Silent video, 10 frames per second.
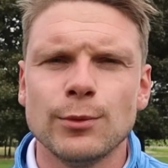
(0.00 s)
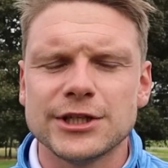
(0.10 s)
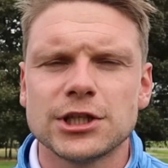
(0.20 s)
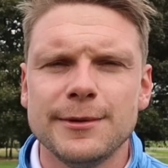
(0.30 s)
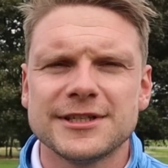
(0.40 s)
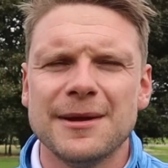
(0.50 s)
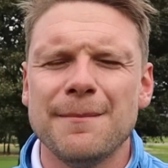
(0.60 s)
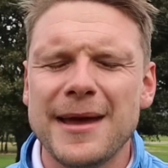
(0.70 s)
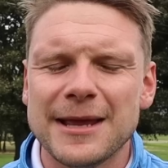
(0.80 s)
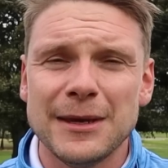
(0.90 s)
which club is going
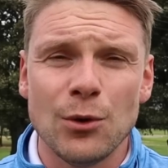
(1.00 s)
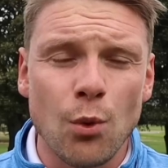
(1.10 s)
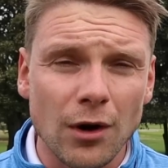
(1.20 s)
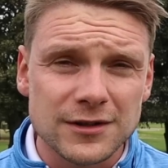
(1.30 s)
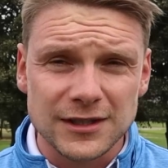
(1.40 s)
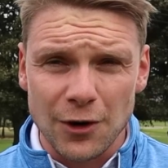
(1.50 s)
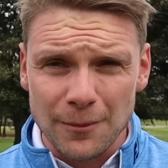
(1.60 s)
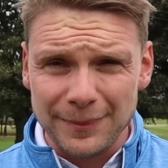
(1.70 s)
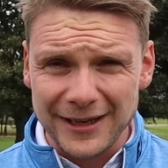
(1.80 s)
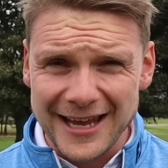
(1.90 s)
to make me want to go
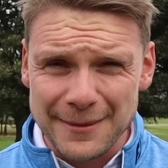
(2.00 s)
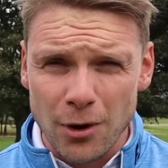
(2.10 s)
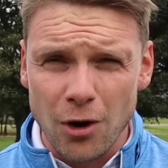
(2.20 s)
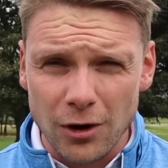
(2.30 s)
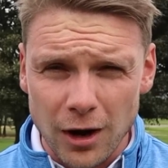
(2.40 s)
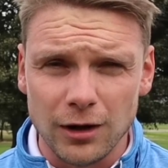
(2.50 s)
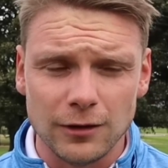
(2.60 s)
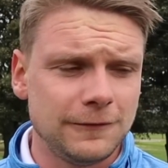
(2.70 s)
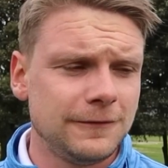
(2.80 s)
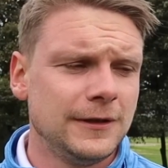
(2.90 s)
and play more
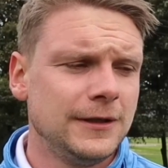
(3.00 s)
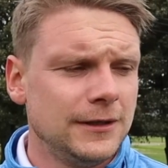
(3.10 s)
golf.